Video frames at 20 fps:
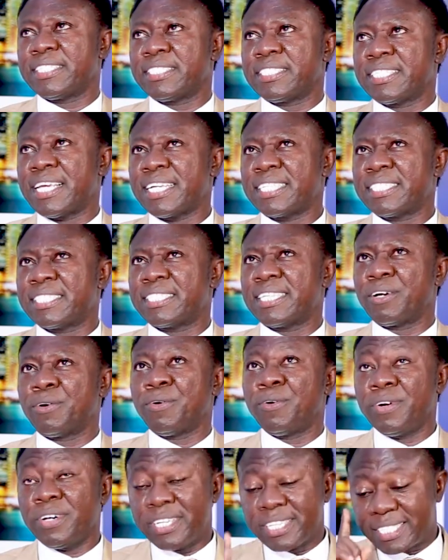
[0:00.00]
That is the
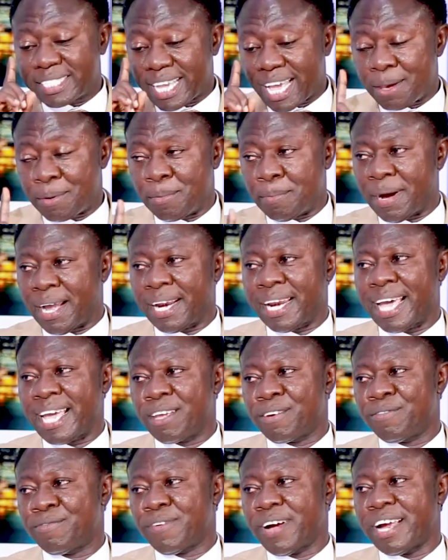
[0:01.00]
only time in my
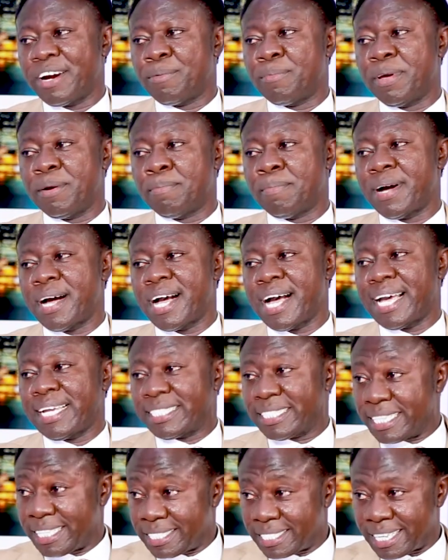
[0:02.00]
life I remember I
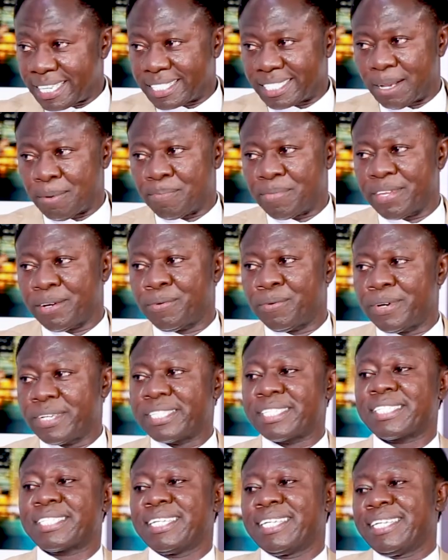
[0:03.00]
tasted something which,
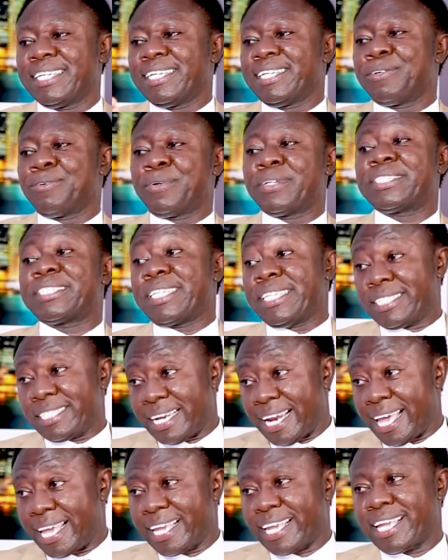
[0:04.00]
which tastes
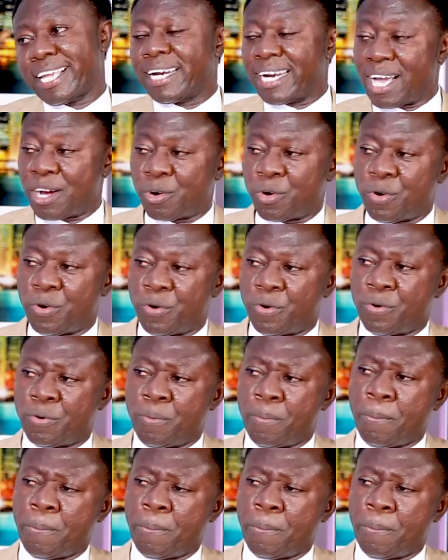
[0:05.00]
like alcohol.